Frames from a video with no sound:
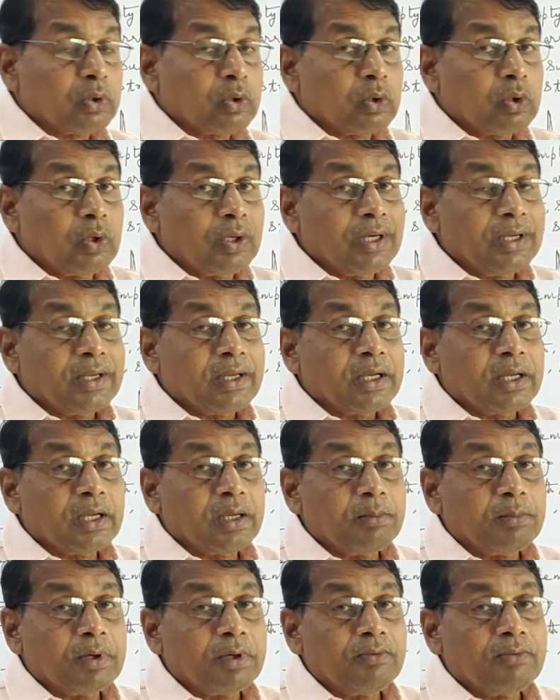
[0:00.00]

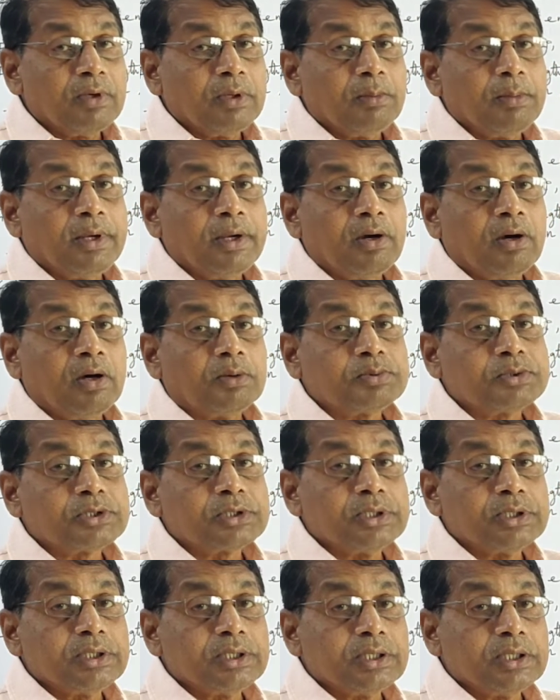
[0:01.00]
Sclerenchyma will be
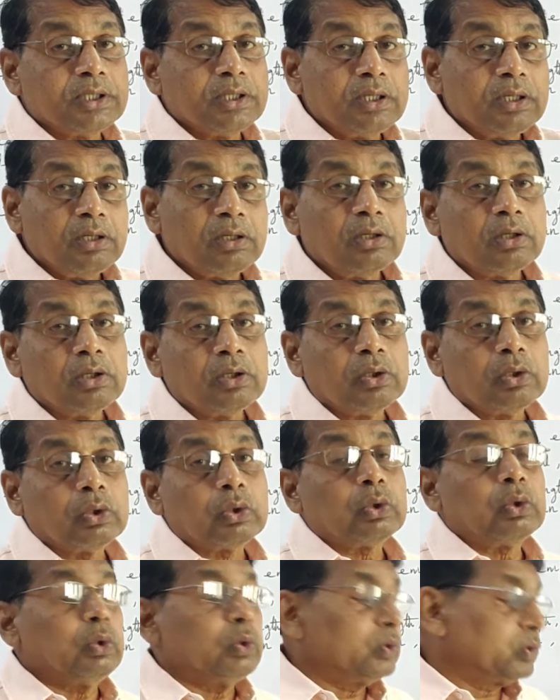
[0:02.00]
absent in
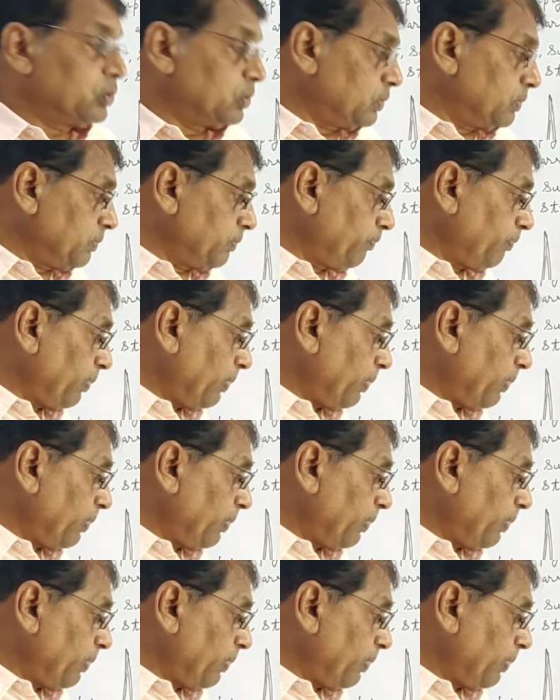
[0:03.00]
roots.